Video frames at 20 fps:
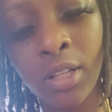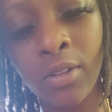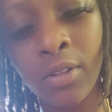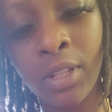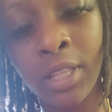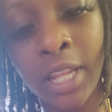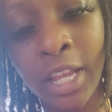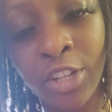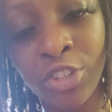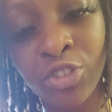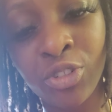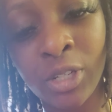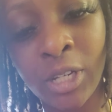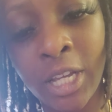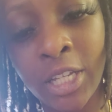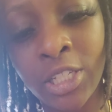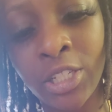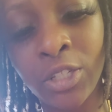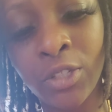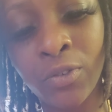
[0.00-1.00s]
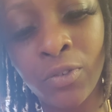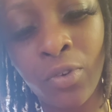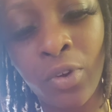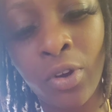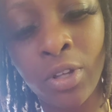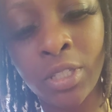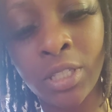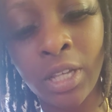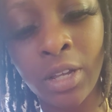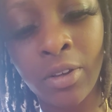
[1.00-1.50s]
natural lashes
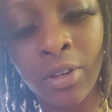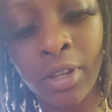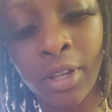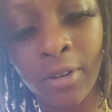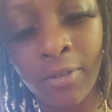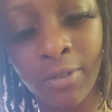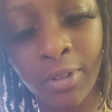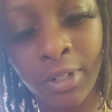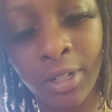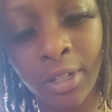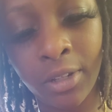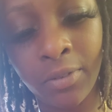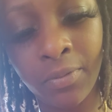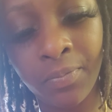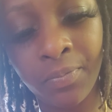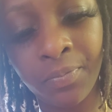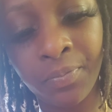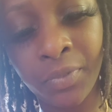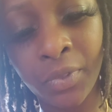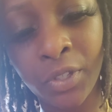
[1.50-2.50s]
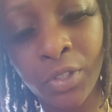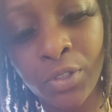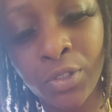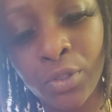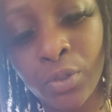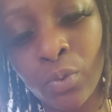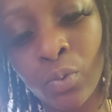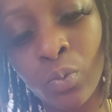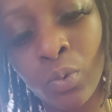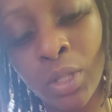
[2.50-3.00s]
falls out every day.
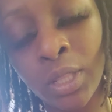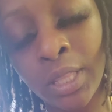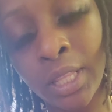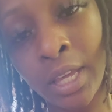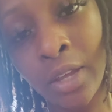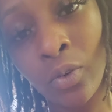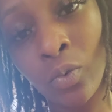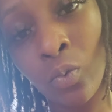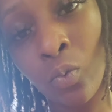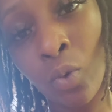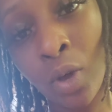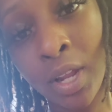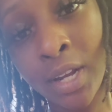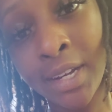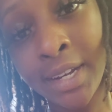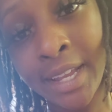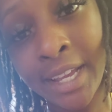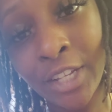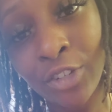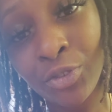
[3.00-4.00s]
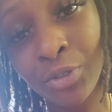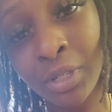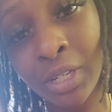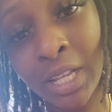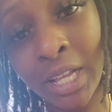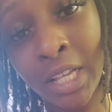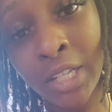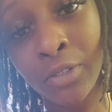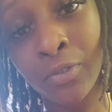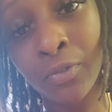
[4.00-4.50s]
So when that one natural
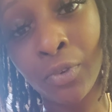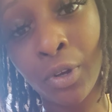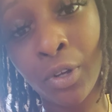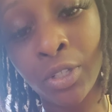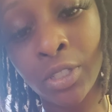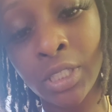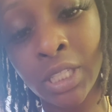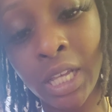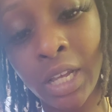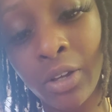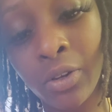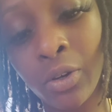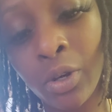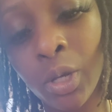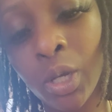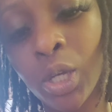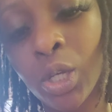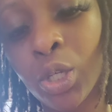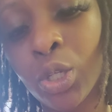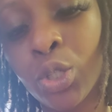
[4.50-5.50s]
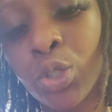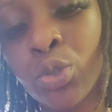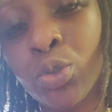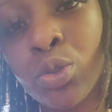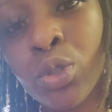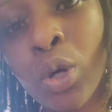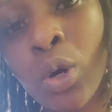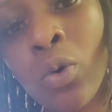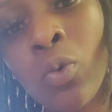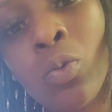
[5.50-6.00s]
lash falls out, you
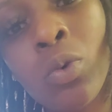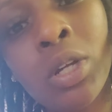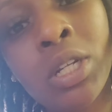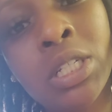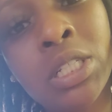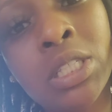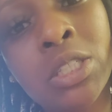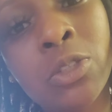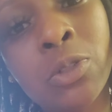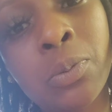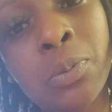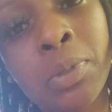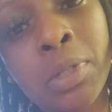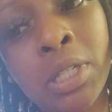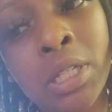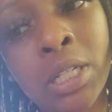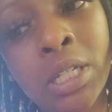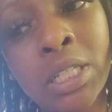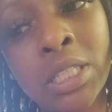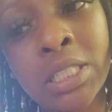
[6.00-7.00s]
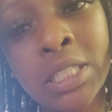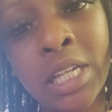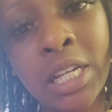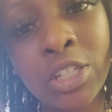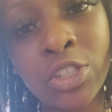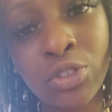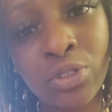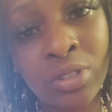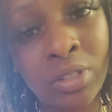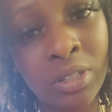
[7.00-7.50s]
don't want it to be
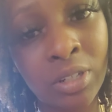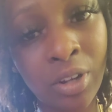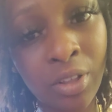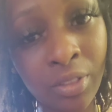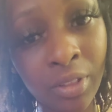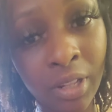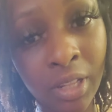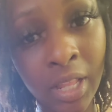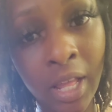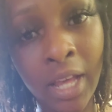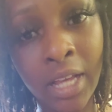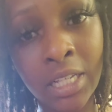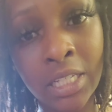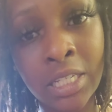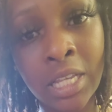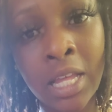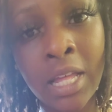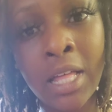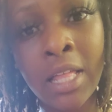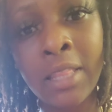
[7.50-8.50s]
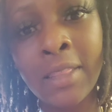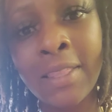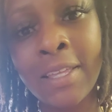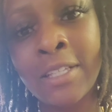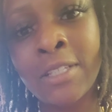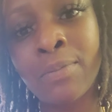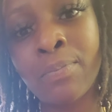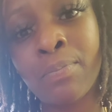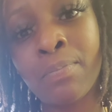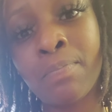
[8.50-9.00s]
attached to another lash
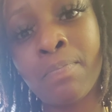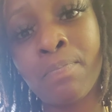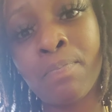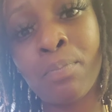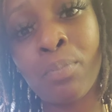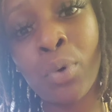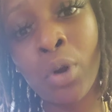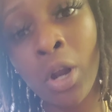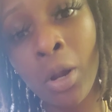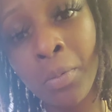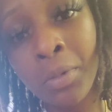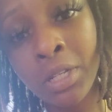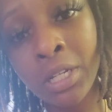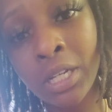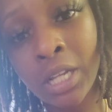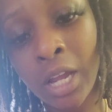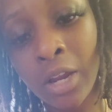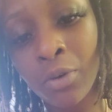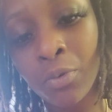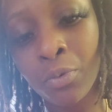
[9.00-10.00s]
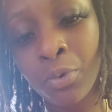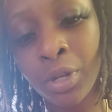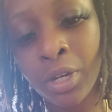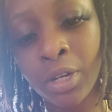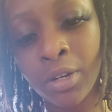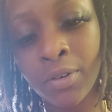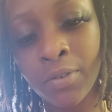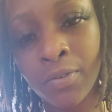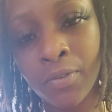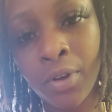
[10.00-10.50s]
that's probably not ready
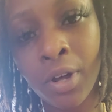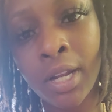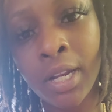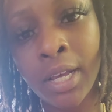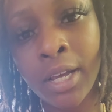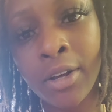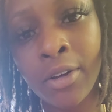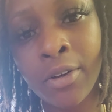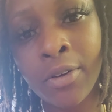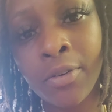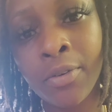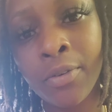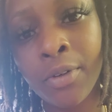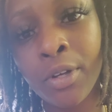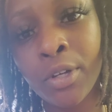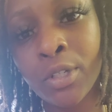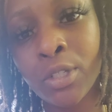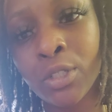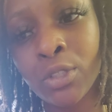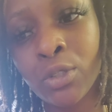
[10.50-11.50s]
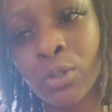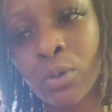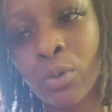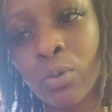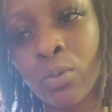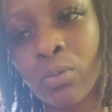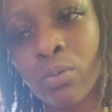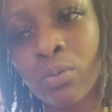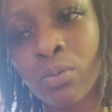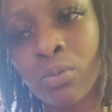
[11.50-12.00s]
to fall out.
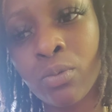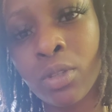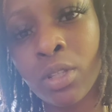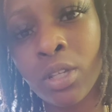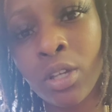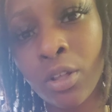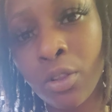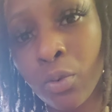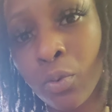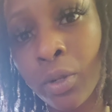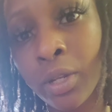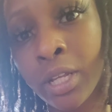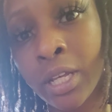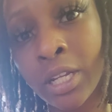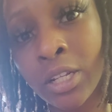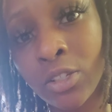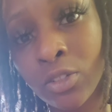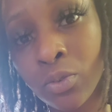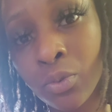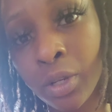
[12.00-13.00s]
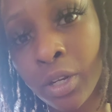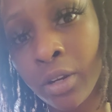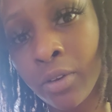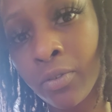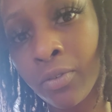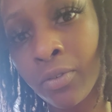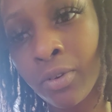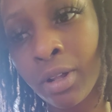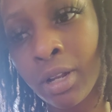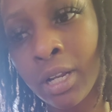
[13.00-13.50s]
So the other one that is ready to
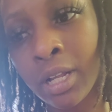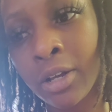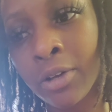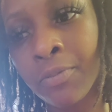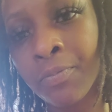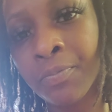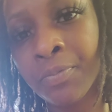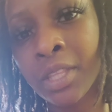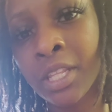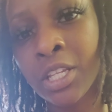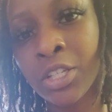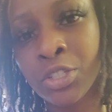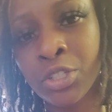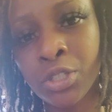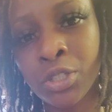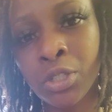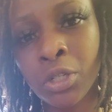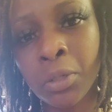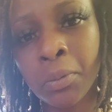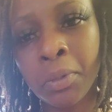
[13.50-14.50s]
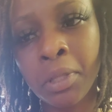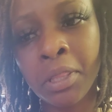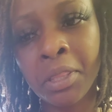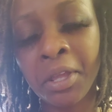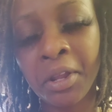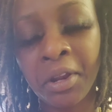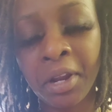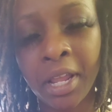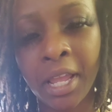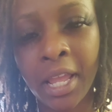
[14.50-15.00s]
fall out is just going to be
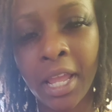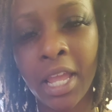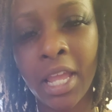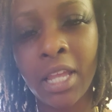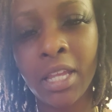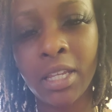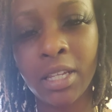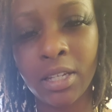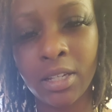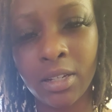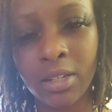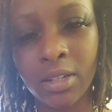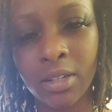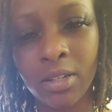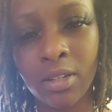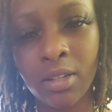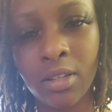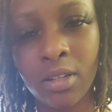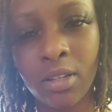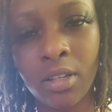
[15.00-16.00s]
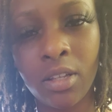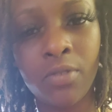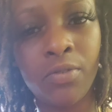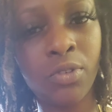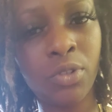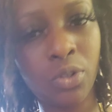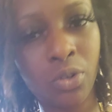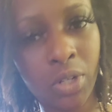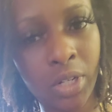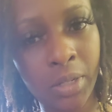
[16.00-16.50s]
there hanging, if you
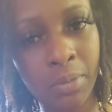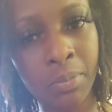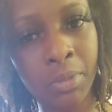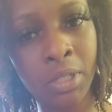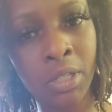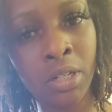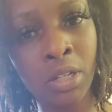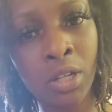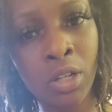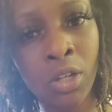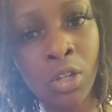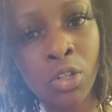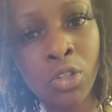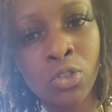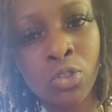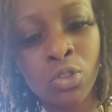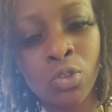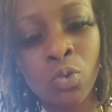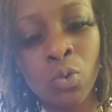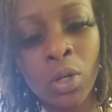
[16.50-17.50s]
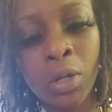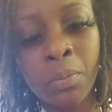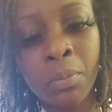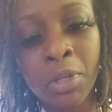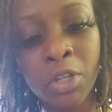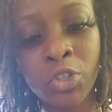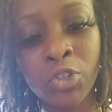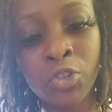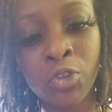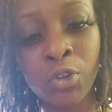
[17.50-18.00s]
know what I mean. So you want to
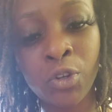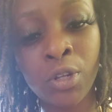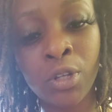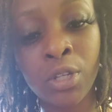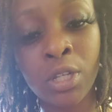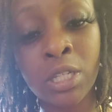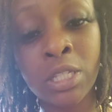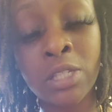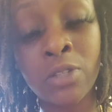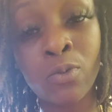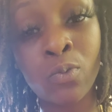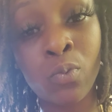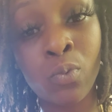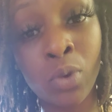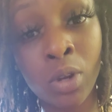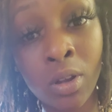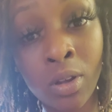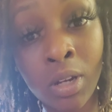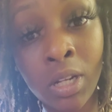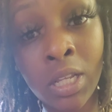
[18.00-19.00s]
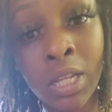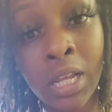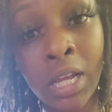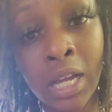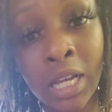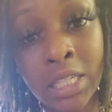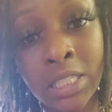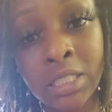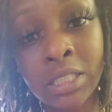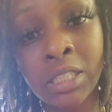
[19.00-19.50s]
make sure it's really
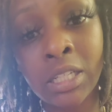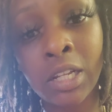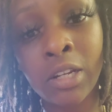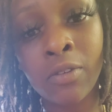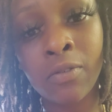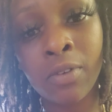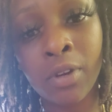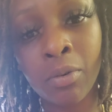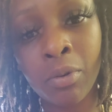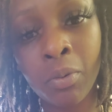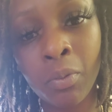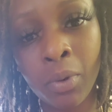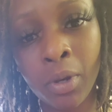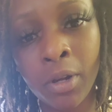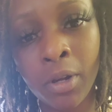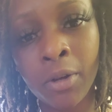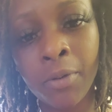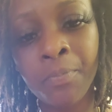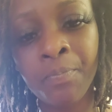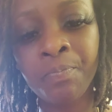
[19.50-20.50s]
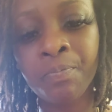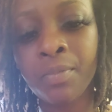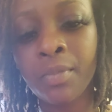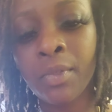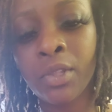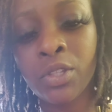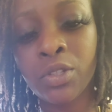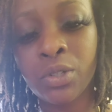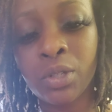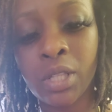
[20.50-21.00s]
isolated very well,
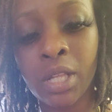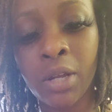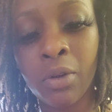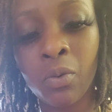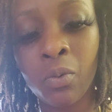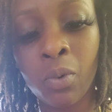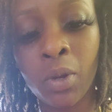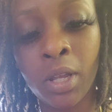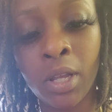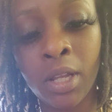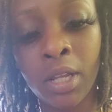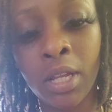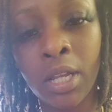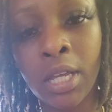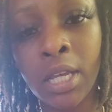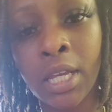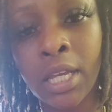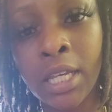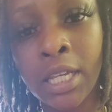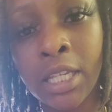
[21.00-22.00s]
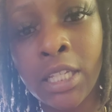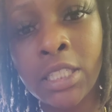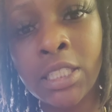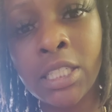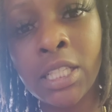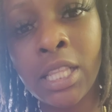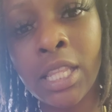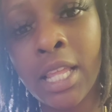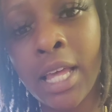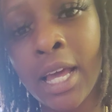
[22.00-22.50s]
so that way
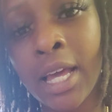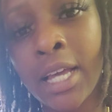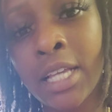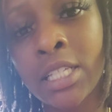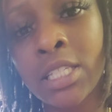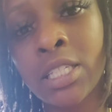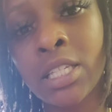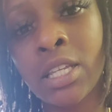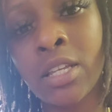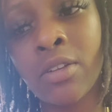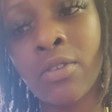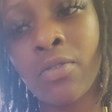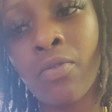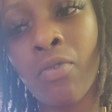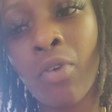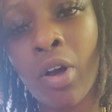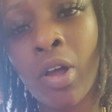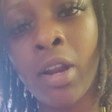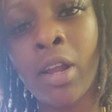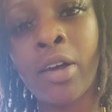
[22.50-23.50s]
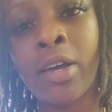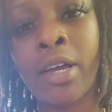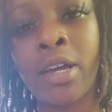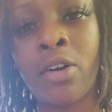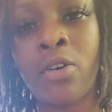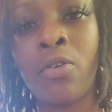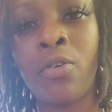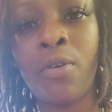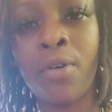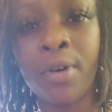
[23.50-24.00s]
each lash can fall out
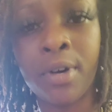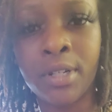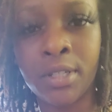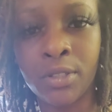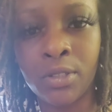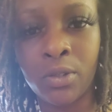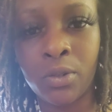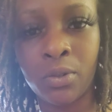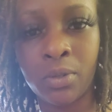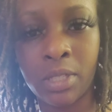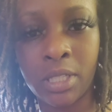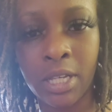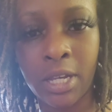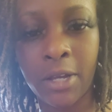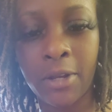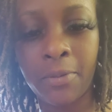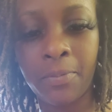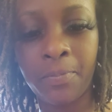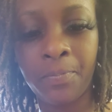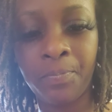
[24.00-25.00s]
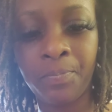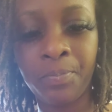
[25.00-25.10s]
on its own time.